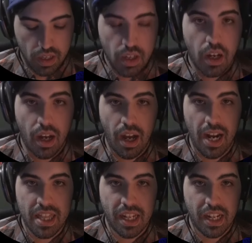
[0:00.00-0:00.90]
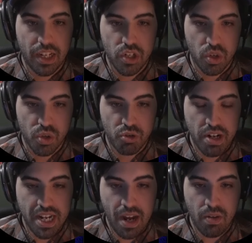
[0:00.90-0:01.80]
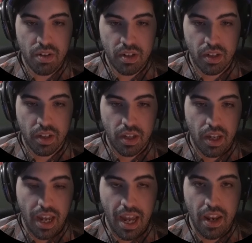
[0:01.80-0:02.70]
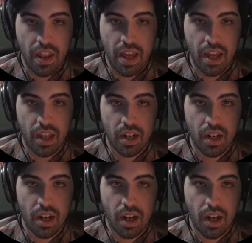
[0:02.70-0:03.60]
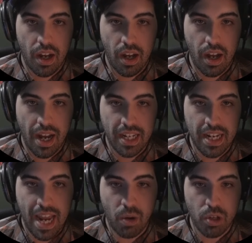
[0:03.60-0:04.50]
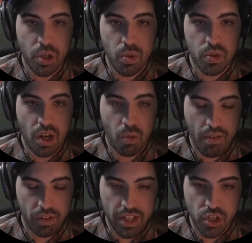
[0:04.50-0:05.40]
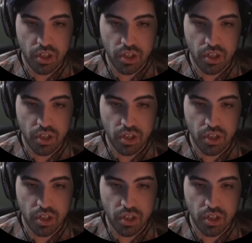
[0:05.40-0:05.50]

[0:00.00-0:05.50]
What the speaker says: I think I can just go straight down. And then I can now use a revelation.